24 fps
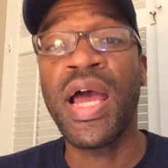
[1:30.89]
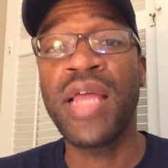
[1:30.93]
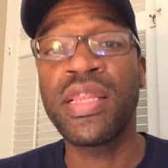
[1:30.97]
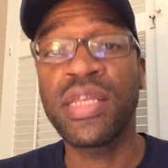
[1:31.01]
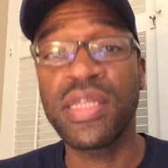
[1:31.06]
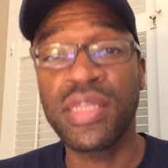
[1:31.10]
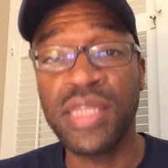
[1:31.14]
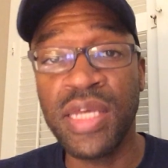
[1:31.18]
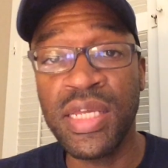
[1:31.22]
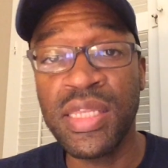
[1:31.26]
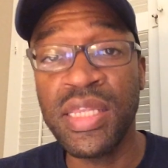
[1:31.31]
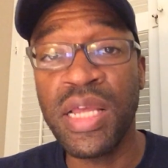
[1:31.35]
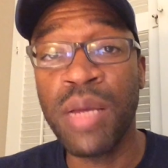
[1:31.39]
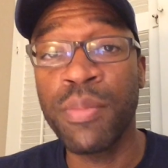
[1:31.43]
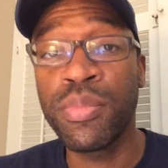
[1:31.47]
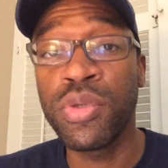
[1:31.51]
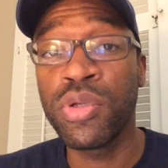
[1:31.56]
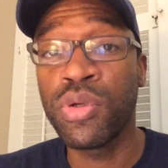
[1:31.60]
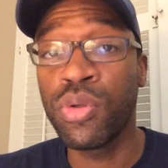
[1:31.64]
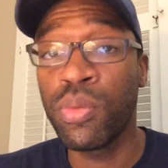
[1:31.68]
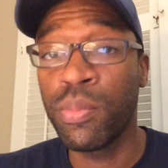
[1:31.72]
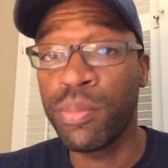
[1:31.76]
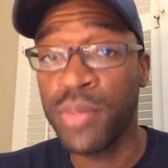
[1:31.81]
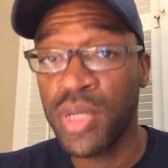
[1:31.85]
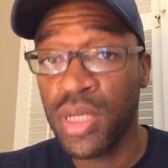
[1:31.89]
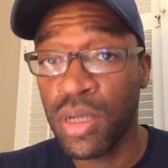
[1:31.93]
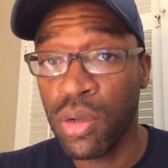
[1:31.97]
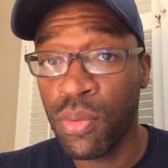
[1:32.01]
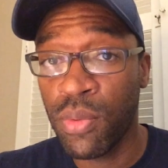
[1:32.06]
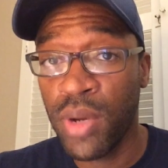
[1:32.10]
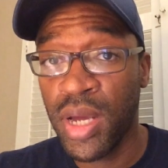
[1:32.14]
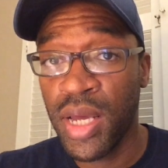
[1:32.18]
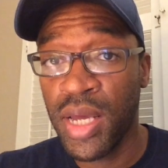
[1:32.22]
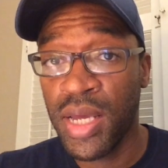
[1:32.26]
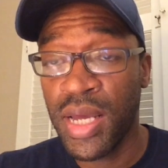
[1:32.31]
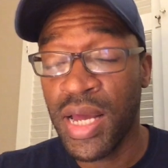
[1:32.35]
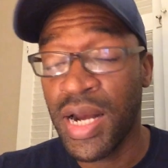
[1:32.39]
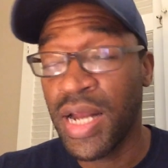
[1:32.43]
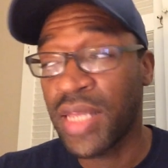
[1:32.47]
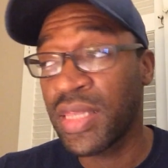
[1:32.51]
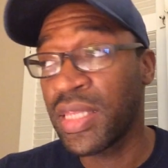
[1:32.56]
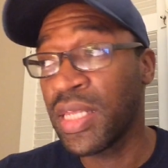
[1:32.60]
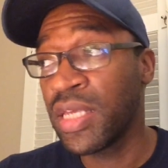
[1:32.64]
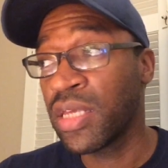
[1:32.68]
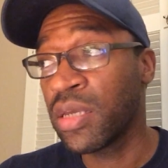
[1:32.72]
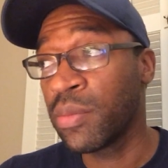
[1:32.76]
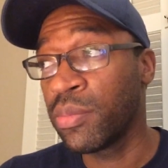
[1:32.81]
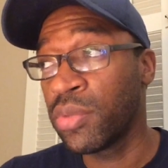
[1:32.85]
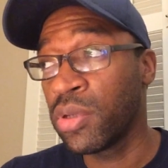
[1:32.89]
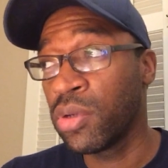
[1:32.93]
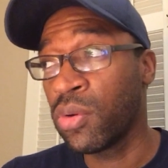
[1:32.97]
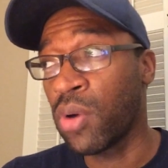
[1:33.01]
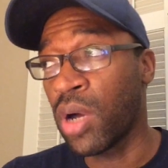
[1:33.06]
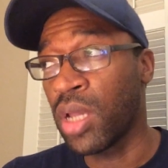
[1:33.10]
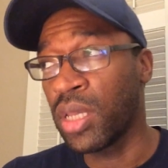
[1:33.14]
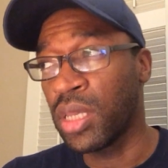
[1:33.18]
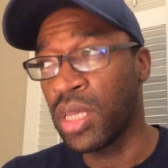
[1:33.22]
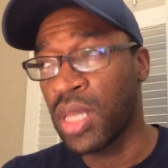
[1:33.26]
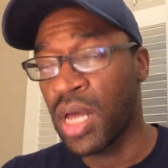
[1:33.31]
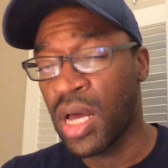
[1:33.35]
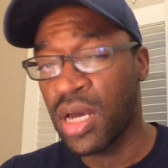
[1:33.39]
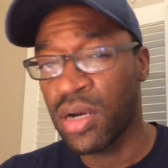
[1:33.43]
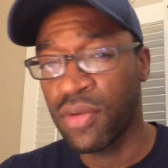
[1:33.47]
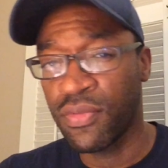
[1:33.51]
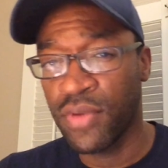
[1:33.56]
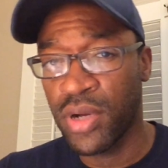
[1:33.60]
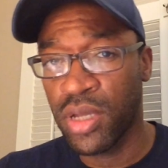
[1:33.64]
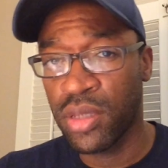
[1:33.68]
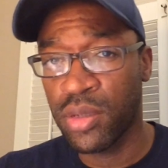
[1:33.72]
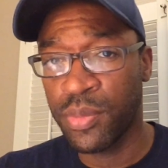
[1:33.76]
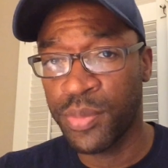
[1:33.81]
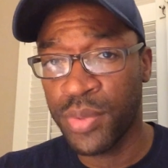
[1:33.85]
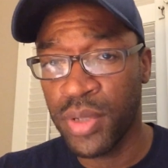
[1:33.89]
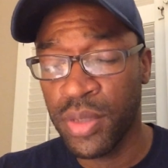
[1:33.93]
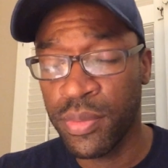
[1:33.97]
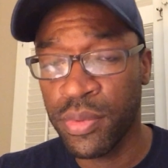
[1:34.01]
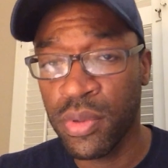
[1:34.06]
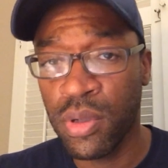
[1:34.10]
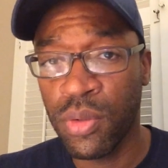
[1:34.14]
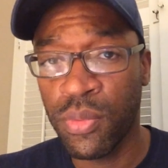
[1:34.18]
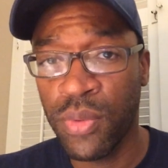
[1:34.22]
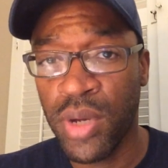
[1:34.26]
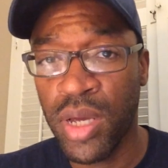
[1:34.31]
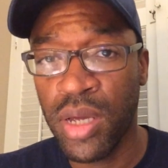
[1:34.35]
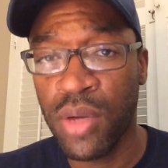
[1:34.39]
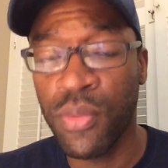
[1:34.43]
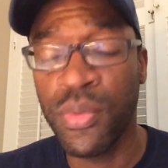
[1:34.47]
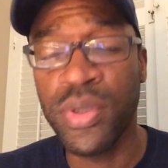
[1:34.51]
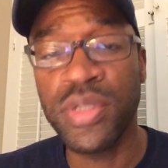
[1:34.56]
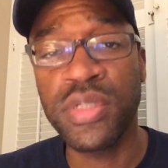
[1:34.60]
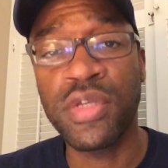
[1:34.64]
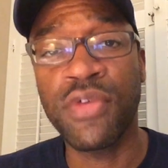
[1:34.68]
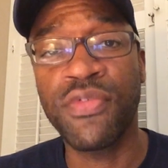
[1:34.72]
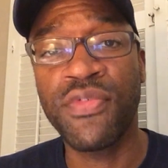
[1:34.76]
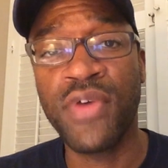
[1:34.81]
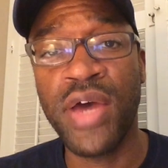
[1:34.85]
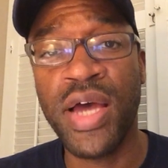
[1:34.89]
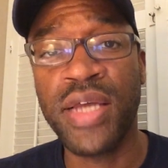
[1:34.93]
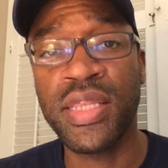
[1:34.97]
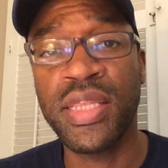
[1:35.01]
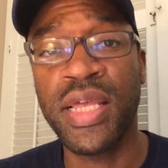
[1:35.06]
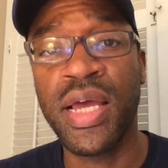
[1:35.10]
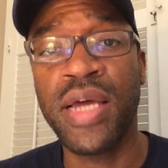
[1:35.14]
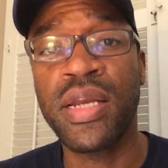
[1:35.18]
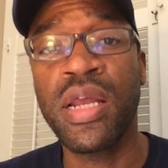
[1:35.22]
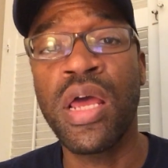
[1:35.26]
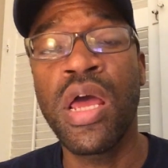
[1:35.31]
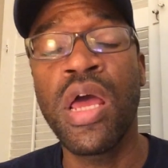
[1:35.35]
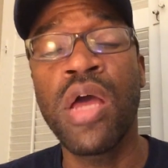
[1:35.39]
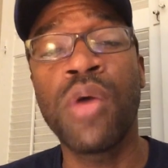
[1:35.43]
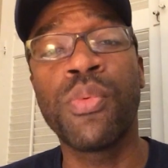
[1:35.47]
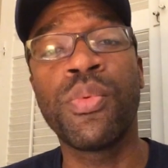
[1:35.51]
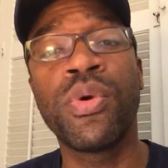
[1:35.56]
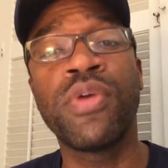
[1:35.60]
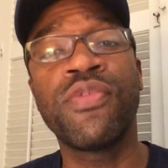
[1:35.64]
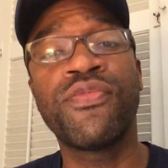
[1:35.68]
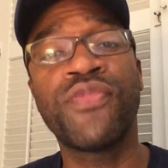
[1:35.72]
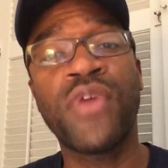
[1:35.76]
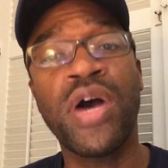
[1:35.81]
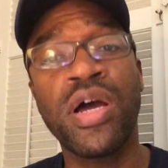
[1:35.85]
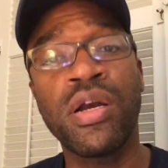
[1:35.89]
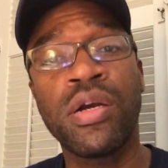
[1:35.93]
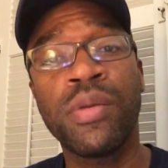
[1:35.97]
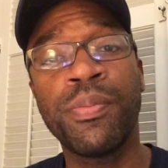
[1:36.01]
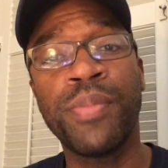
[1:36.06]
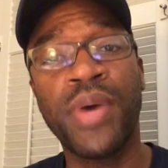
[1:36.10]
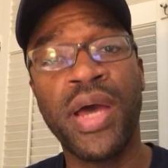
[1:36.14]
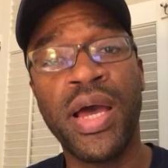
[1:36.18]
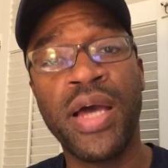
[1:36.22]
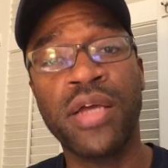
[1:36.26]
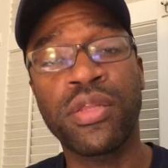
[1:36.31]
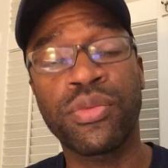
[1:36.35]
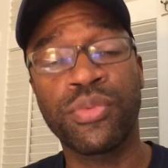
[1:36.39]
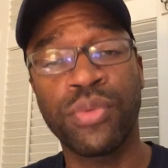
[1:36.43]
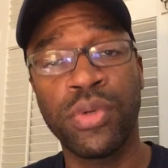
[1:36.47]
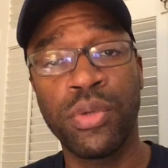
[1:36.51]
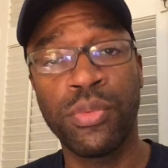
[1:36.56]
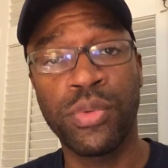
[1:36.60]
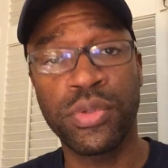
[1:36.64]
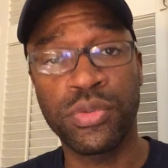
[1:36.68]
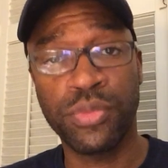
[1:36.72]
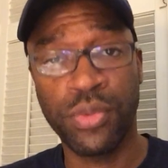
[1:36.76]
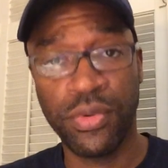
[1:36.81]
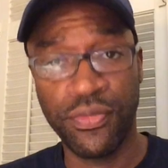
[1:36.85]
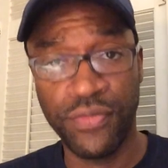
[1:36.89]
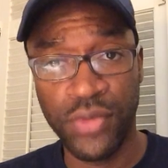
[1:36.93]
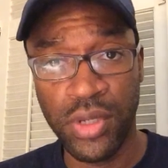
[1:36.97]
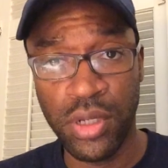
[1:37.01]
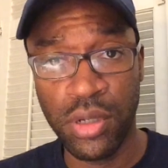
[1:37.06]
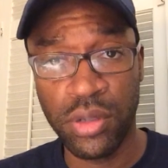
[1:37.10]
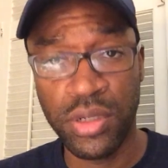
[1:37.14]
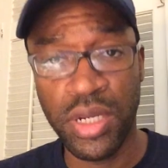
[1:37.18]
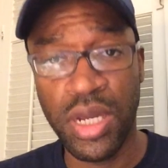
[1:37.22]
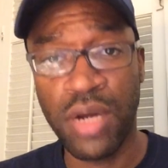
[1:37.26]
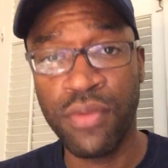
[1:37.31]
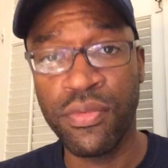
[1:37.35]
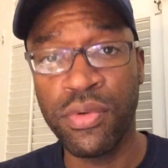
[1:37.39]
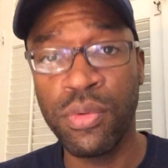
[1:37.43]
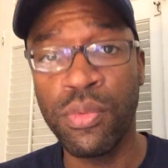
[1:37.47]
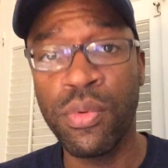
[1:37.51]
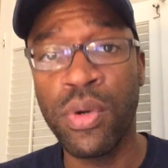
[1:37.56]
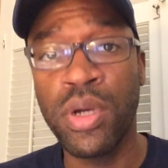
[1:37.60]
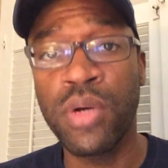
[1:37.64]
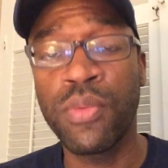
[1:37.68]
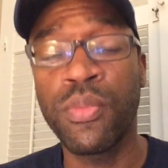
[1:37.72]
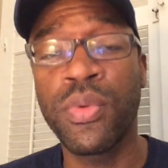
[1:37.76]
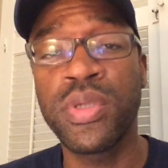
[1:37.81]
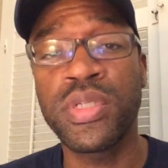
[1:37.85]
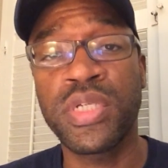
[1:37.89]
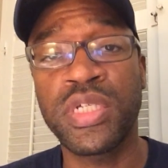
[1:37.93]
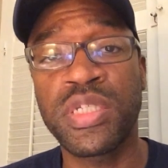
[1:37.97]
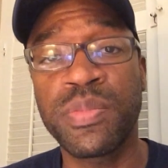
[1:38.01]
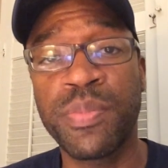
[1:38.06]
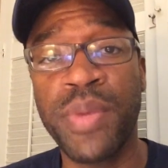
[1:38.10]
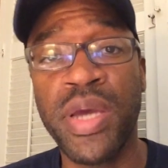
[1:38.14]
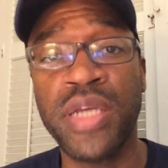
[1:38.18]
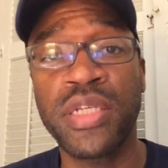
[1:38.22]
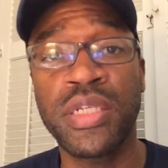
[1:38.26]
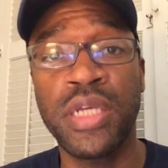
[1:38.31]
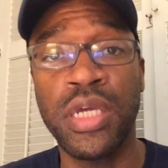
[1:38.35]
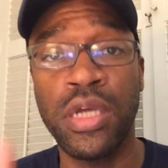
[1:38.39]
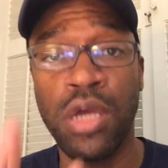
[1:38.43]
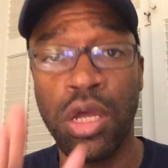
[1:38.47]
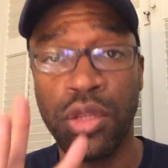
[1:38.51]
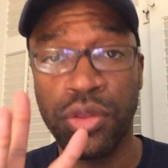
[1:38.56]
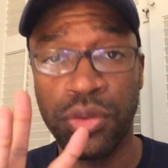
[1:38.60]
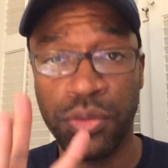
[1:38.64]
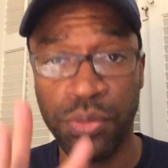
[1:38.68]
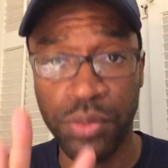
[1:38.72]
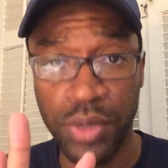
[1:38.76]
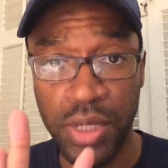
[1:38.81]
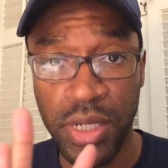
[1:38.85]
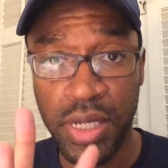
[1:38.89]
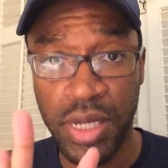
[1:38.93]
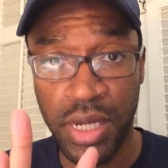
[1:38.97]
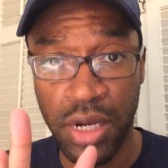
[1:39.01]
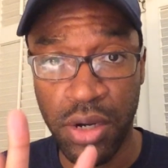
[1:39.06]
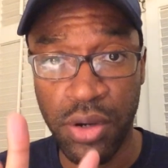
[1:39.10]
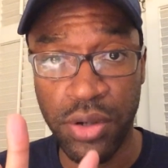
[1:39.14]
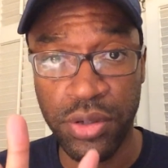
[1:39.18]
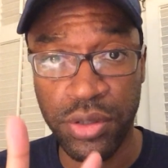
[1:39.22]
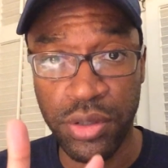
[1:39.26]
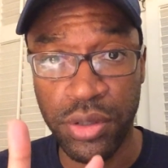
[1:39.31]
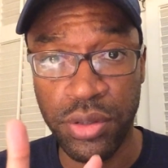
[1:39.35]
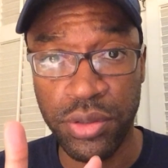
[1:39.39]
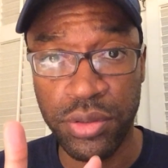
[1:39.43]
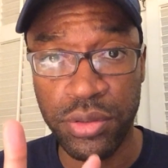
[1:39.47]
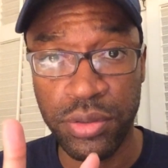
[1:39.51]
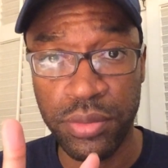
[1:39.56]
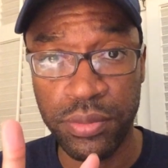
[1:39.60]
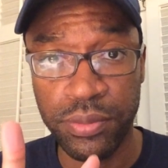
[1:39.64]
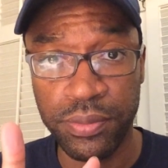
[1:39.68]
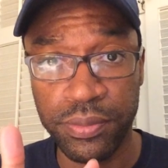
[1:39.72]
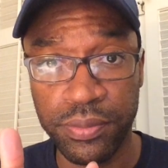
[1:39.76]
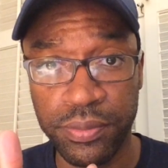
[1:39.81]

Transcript: And the thing that blew me away, and I think it blew a lot of other people away, was the fact that when Fighter Pack 3 was revealed, everyone was expecting three characters.